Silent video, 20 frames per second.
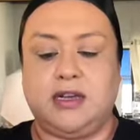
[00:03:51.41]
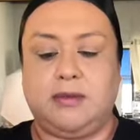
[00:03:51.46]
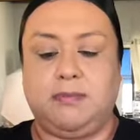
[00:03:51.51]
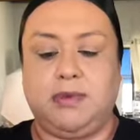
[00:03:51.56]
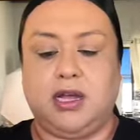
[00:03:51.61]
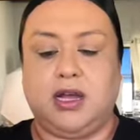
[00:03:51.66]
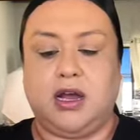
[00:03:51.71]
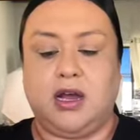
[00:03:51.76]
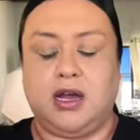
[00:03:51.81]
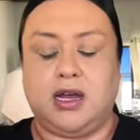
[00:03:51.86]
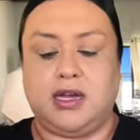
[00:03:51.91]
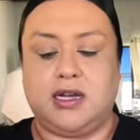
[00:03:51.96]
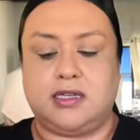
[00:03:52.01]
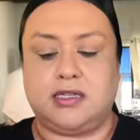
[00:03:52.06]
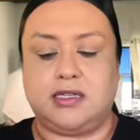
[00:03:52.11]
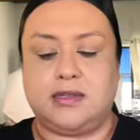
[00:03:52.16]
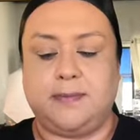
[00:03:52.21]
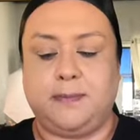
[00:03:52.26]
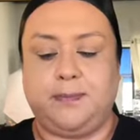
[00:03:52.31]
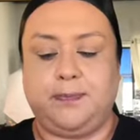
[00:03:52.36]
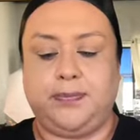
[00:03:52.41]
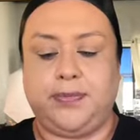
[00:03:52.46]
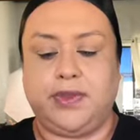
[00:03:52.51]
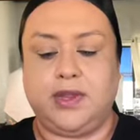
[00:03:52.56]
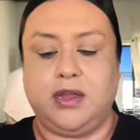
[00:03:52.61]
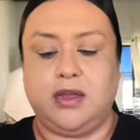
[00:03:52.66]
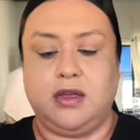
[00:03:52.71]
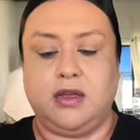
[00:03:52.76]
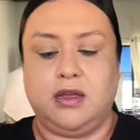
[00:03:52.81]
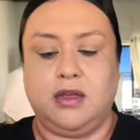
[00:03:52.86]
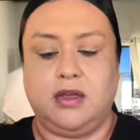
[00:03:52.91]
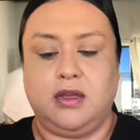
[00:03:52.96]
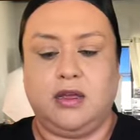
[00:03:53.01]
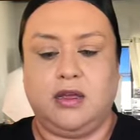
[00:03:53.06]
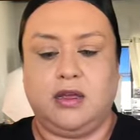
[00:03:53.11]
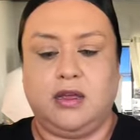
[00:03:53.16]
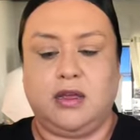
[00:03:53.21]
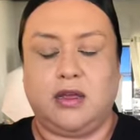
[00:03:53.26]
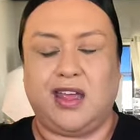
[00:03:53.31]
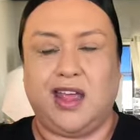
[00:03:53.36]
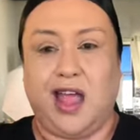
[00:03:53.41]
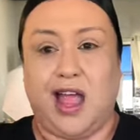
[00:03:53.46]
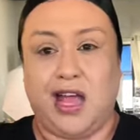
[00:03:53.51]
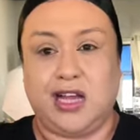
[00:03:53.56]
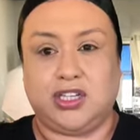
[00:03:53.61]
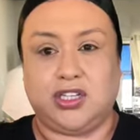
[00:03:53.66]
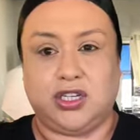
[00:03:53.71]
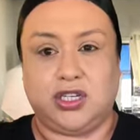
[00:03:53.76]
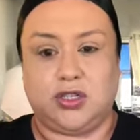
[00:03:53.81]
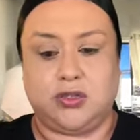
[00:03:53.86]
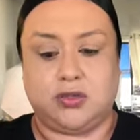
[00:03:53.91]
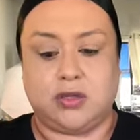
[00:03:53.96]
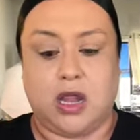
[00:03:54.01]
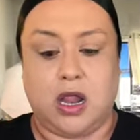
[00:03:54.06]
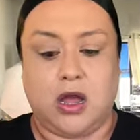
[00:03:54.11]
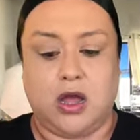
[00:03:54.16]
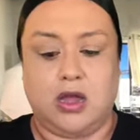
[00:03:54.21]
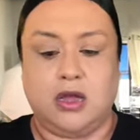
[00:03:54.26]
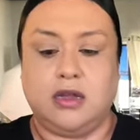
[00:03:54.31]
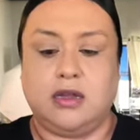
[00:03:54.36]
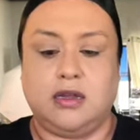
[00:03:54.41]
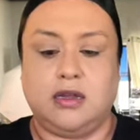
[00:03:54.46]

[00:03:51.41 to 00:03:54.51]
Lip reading: because I actually use a lot